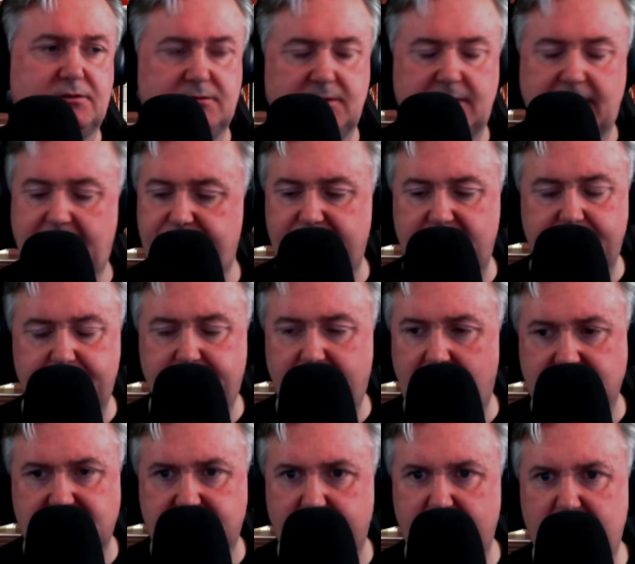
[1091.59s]
Every
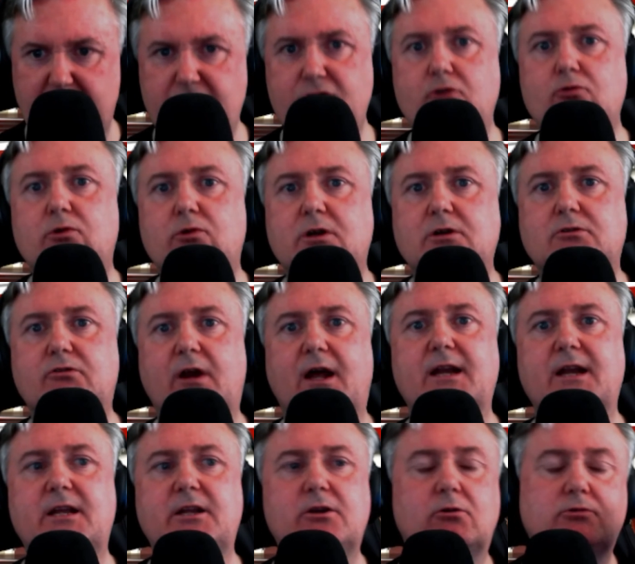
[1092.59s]
possible nook and
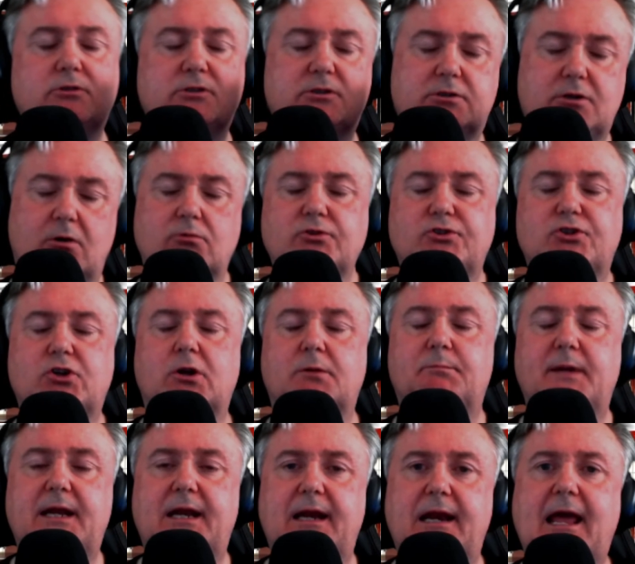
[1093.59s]
cranny. No stone should
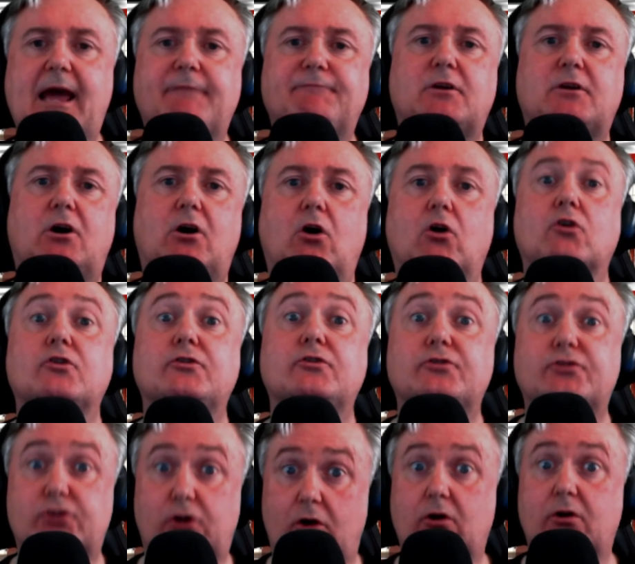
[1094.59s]
be left
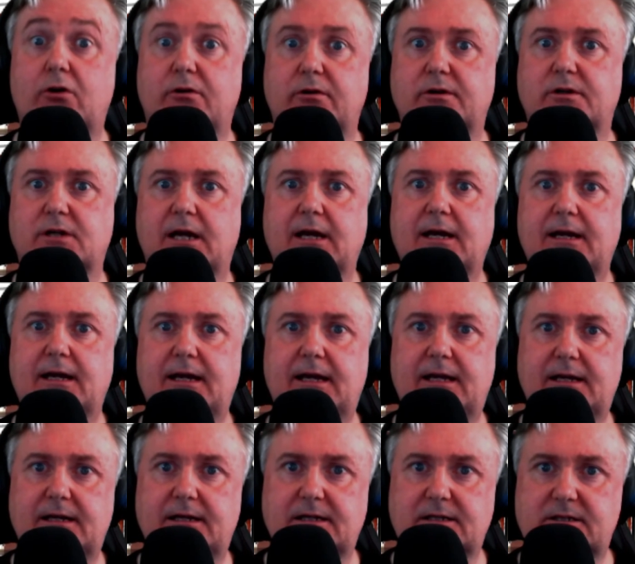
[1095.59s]
unturned
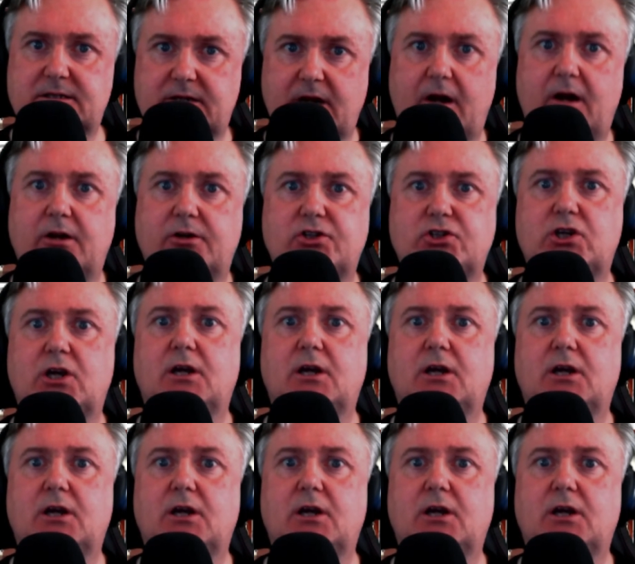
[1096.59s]
in the search